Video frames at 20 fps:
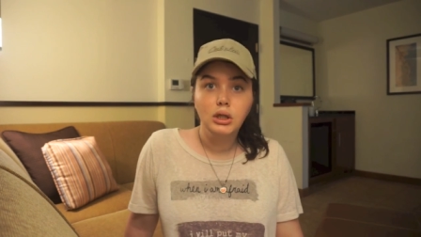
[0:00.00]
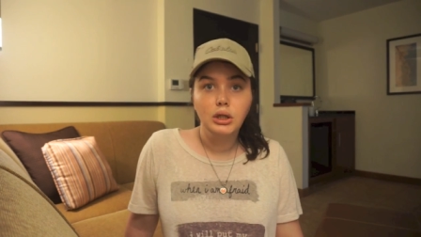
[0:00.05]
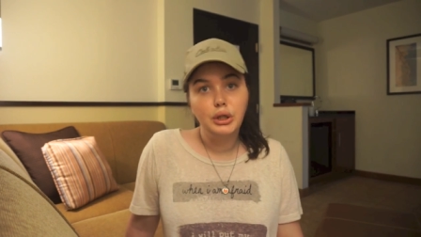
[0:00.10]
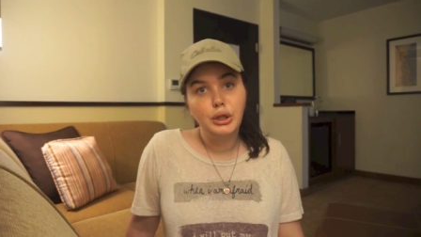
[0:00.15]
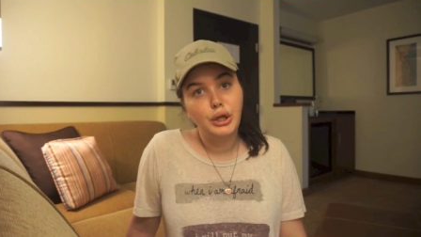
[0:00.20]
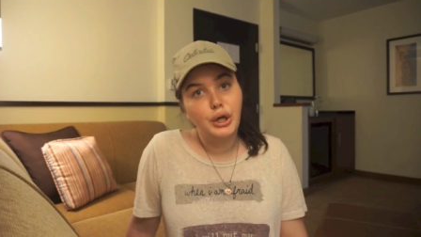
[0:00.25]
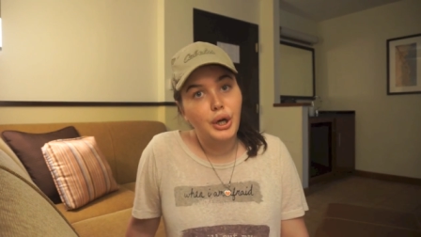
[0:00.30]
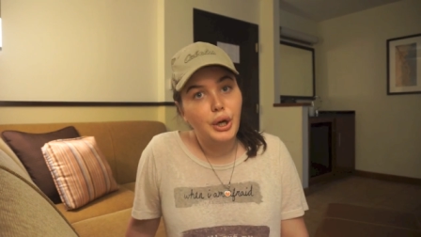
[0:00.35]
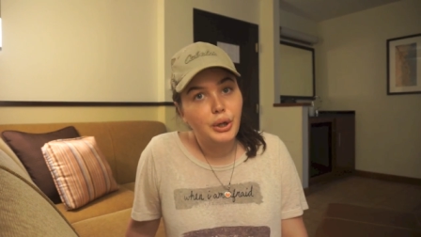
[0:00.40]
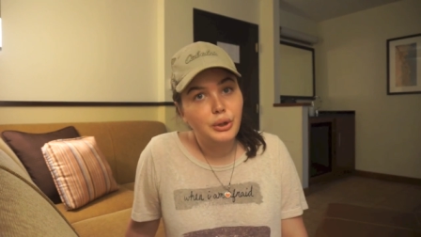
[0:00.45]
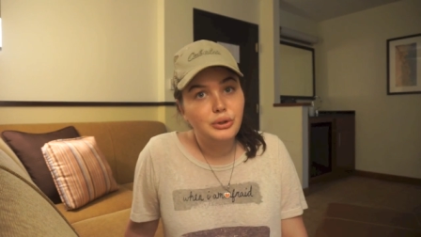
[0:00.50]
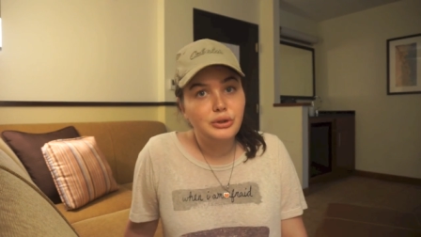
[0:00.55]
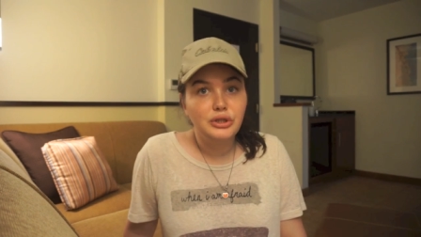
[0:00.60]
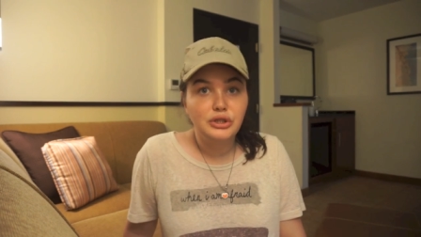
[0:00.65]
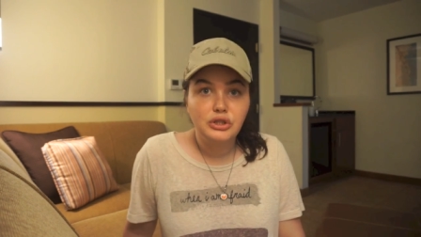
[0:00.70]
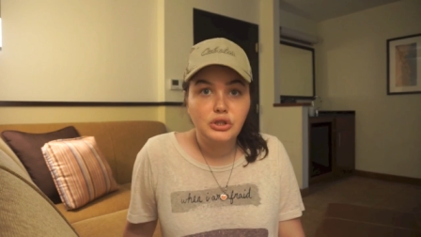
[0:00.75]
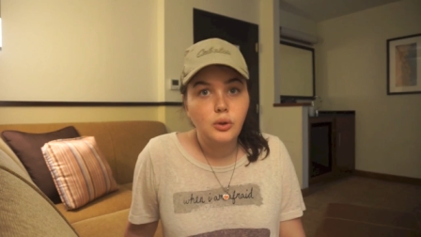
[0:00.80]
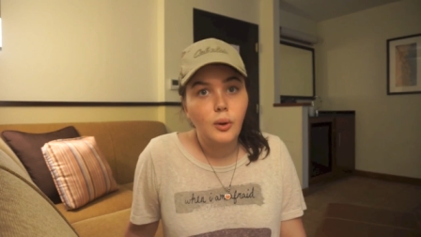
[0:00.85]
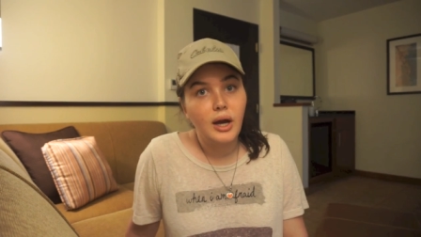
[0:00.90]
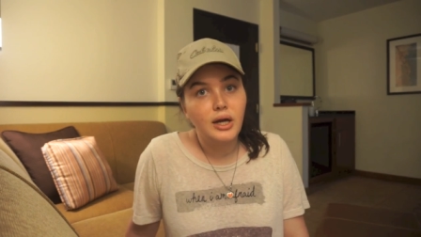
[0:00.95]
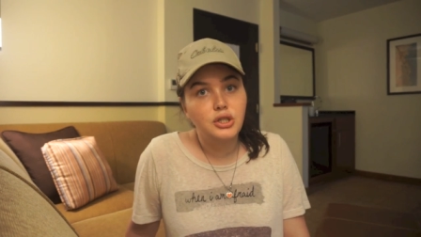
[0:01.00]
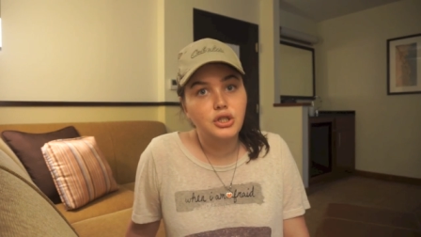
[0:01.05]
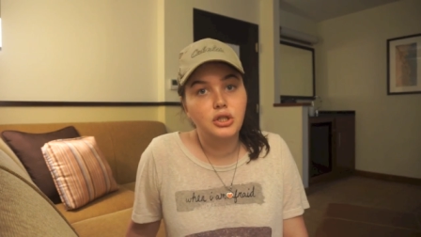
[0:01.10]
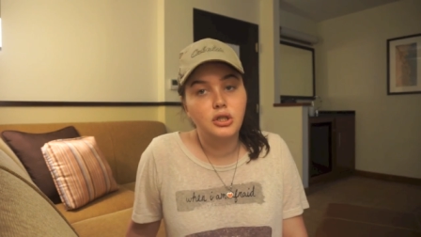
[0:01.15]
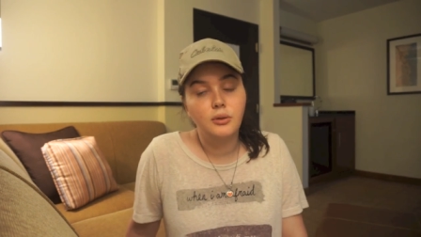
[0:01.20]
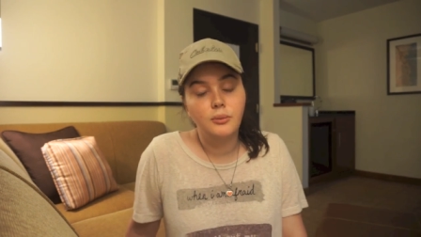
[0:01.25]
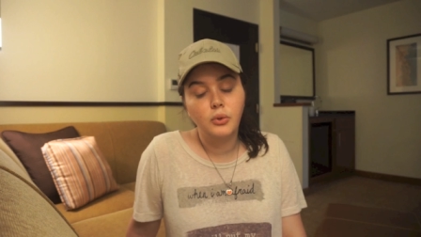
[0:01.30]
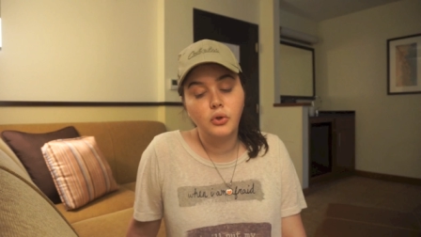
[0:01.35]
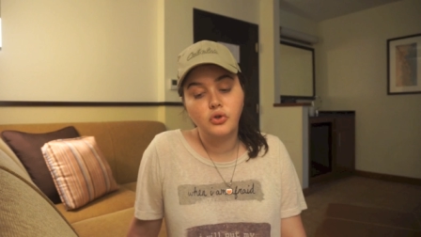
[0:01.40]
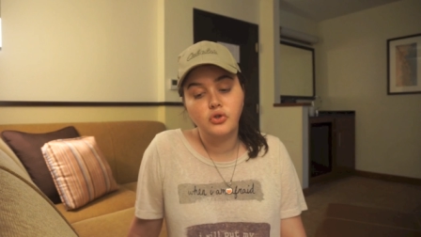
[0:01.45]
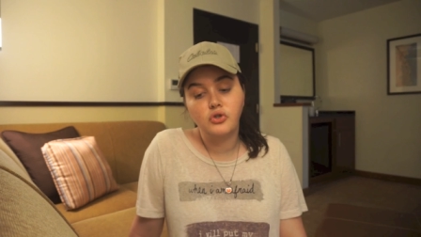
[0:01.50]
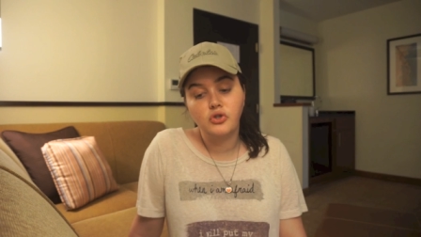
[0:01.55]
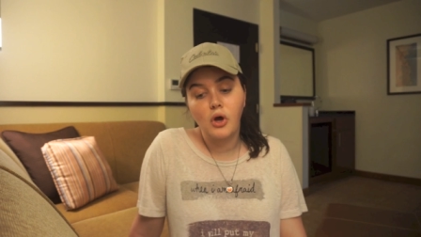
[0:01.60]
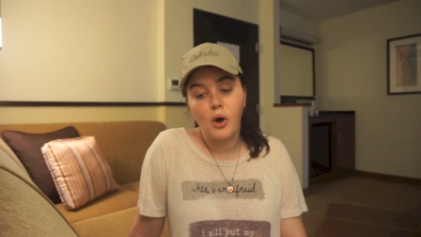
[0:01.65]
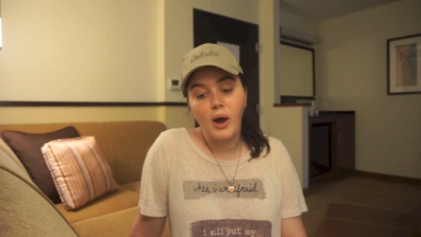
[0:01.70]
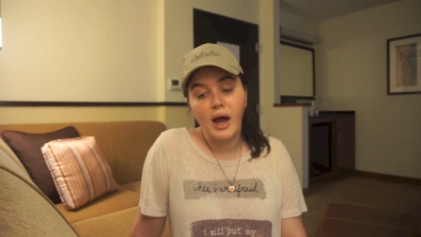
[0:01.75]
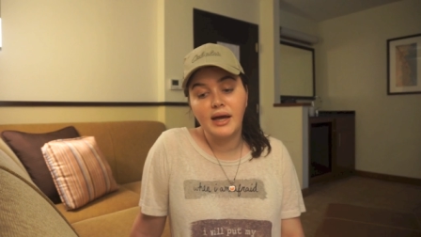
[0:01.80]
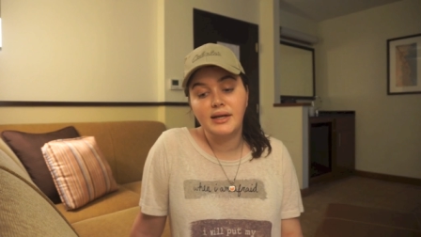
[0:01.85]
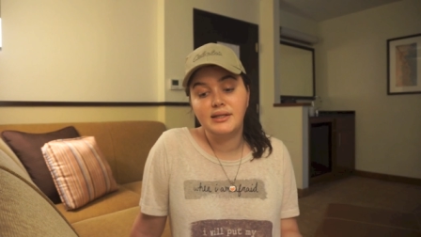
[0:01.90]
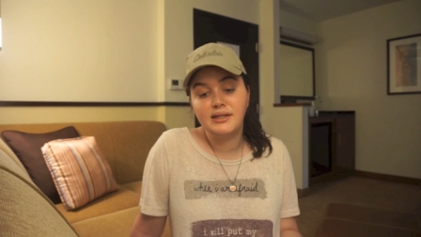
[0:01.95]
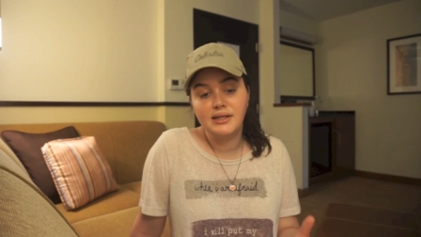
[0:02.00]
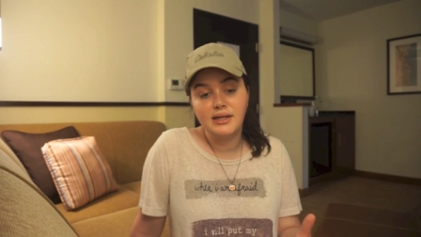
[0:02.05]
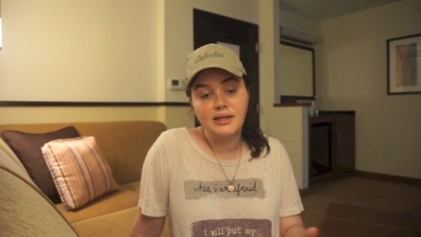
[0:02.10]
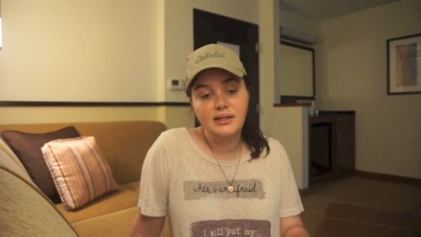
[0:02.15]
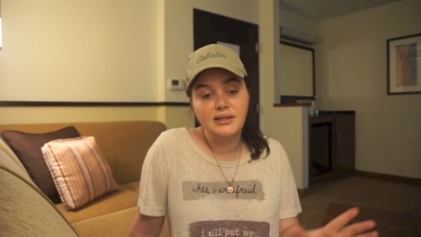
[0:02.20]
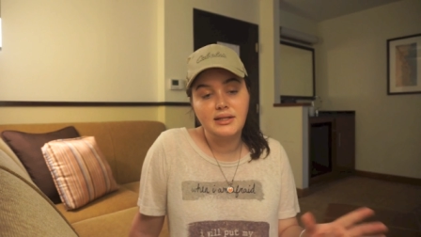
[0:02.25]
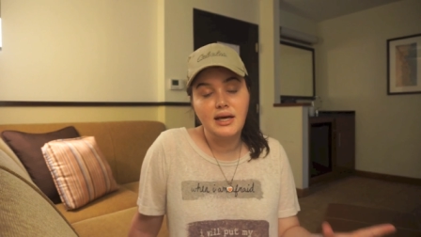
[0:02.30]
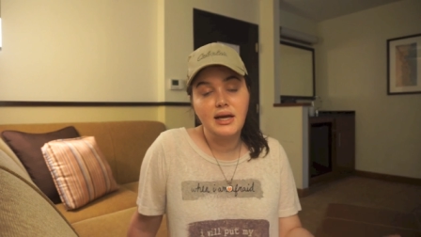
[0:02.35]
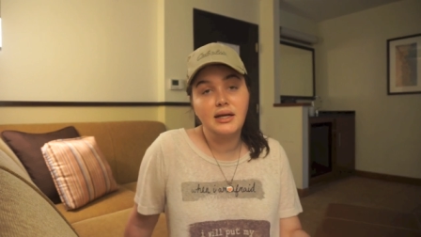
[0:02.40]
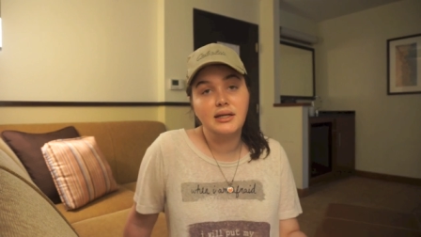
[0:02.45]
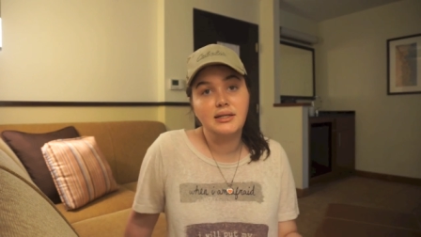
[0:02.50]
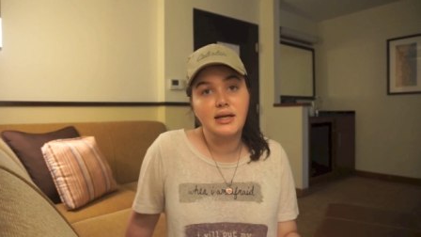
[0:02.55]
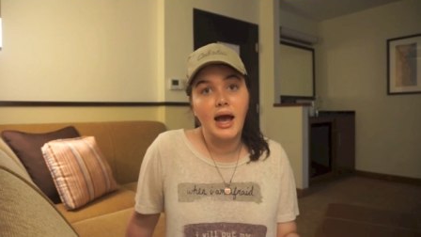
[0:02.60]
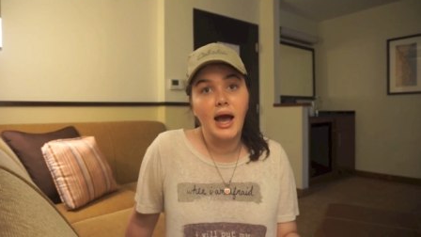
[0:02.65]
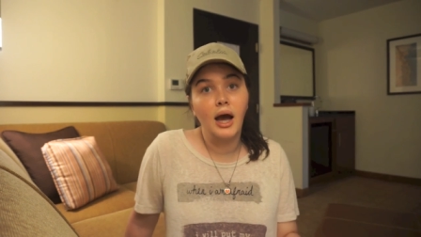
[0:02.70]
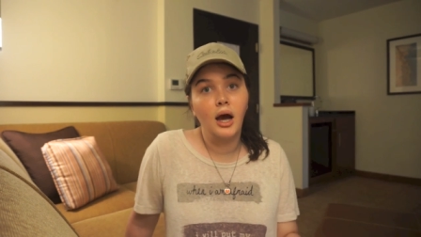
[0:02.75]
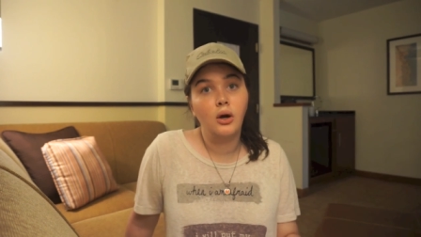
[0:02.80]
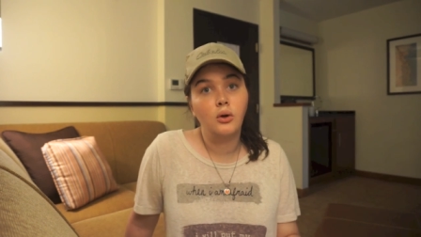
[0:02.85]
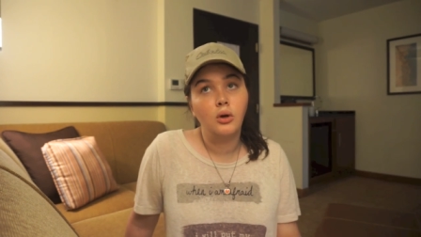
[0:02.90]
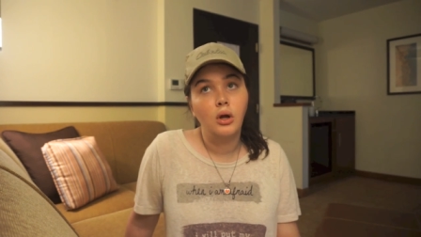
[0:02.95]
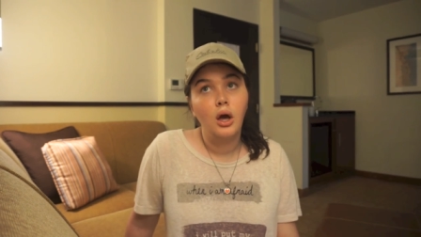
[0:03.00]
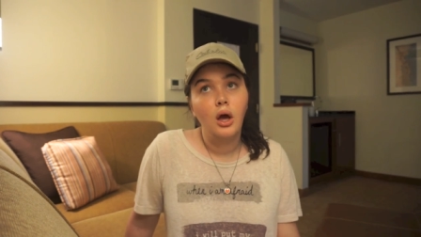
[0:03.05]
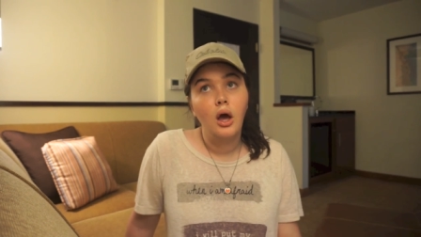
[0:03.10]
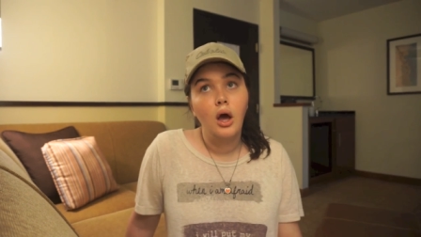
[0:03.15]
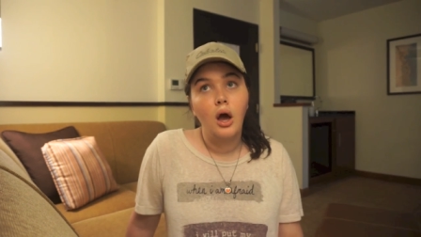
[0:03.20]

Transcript: you know, it's questionable. So I did take down